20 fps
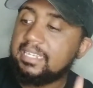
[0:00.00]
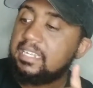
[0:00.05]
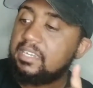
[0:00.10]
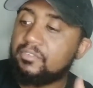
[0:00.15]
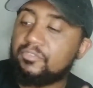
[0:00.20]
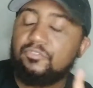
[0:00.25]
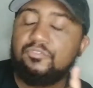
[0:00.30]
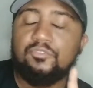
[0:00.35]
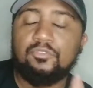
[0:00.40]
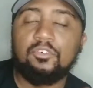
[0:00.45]

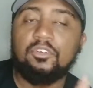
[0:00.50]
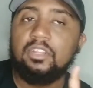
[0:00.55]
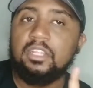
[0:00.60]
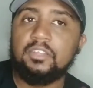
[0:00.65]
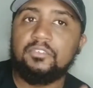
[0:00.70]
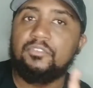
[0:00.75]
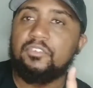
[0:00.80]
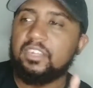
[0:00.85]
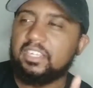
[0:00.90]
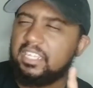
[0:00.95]
didn't
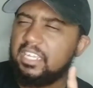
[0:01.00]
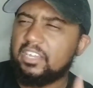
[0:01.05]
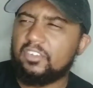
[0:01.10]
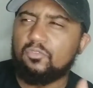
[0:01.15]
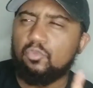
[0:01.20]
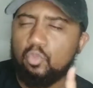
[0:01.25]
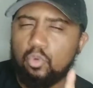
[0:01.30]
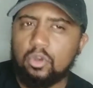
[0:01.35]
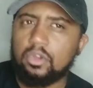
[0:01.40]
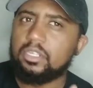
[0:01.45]
fully
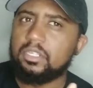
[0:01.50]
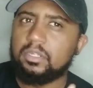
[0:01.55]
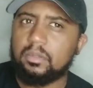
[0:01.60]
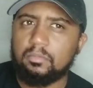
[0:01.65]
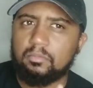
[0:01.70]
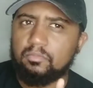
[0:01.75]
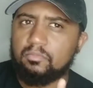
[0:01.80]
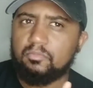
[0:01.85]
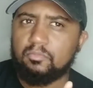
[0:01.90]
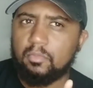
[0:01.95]
forgive
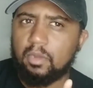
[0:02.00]
William